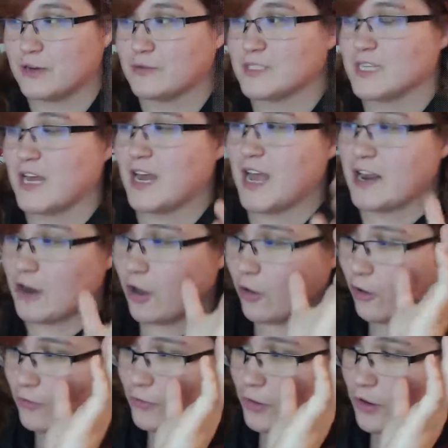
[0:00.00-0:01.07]
there was that. And
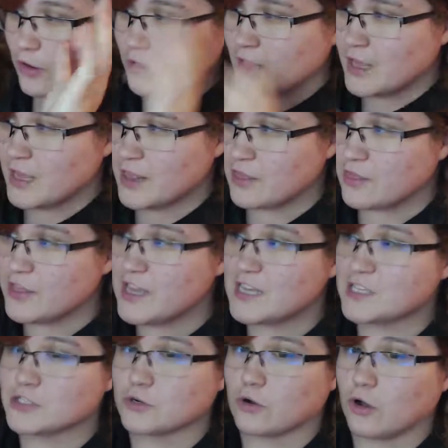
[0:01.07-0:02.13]
overall,
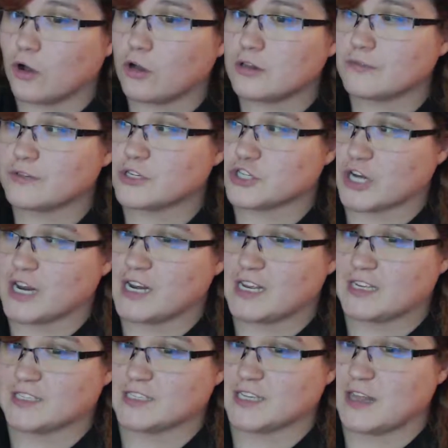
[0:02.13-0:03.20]
these are all of the
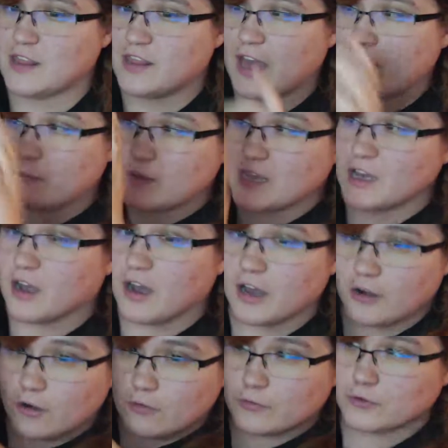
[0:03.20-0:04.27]
shinies that we
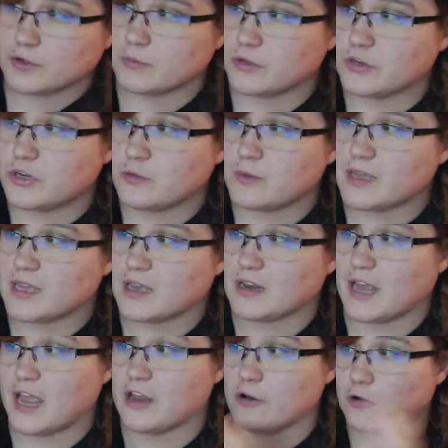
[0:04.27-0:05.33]
got over Community
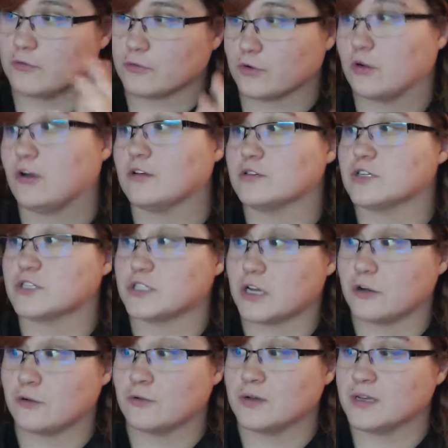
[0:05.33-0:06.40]
Weekend and overall.
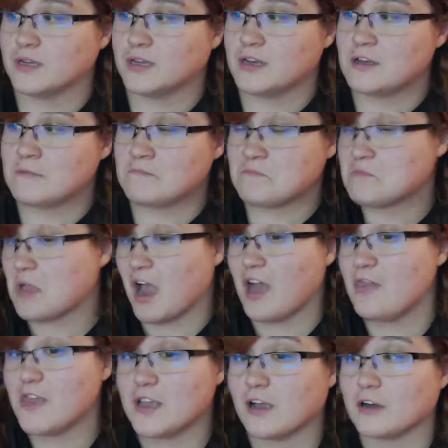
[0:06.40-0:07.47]
So
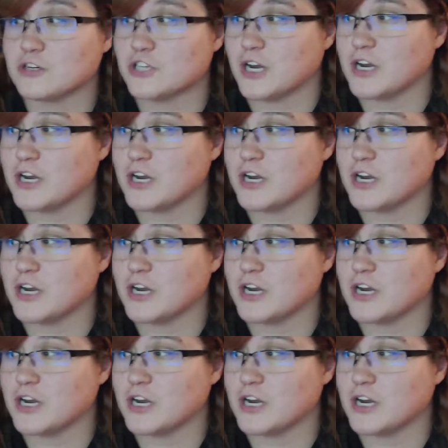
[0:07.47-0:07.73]
I think our